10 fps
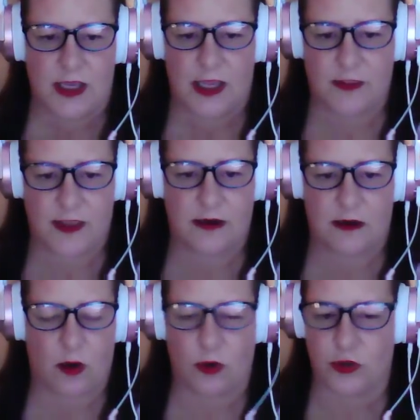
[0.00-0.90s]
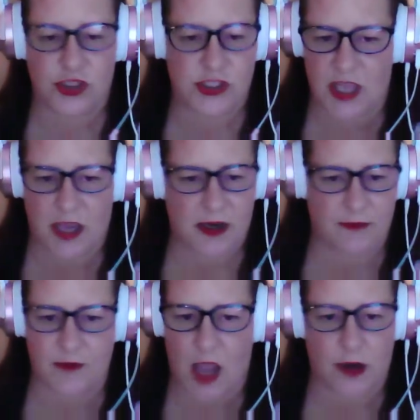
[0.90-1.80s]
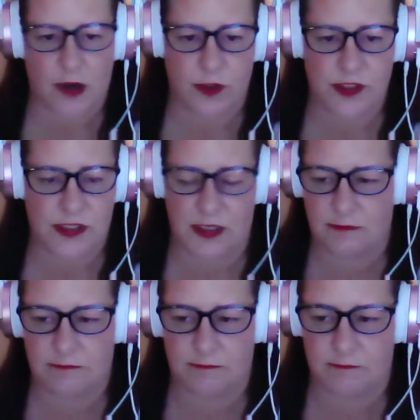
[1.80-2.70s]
And then older she's gotten, I've not noticed it.